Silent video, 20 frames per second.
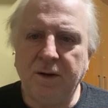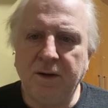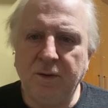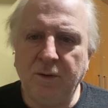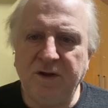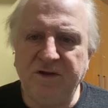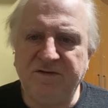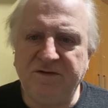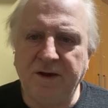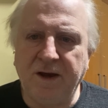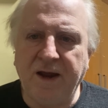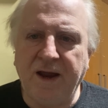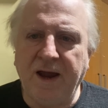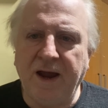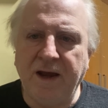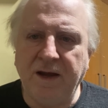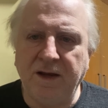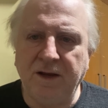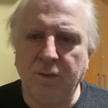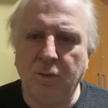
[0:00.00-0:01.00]
Is there
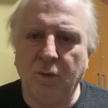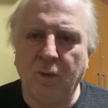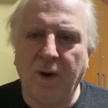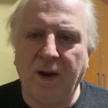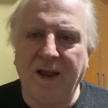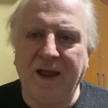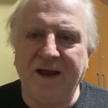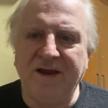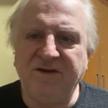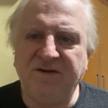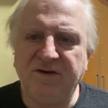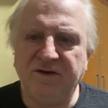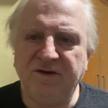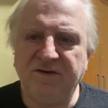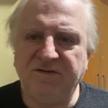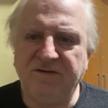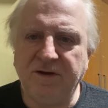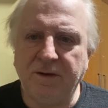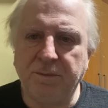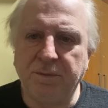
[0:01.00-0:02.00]
any
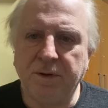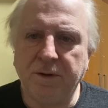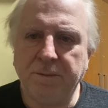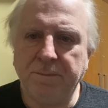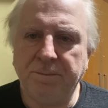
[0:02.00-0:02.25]
relationship?